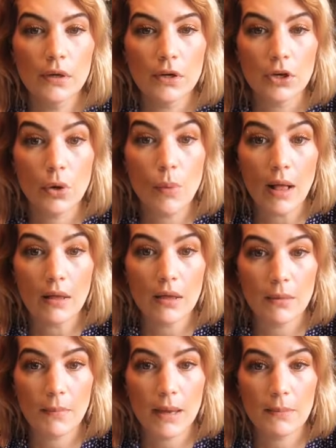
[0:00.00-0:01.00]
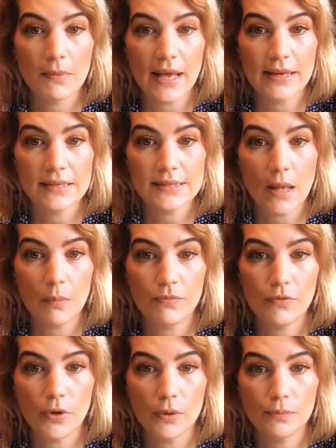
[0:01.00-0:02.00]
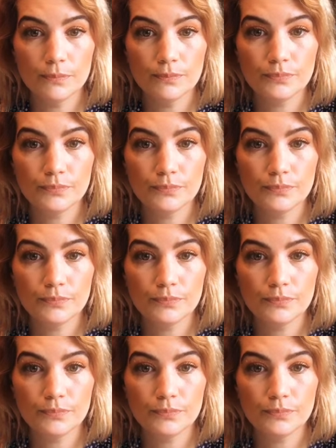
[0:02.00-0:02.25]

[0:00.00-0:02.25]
You're welcome. I'm glad it's helpful.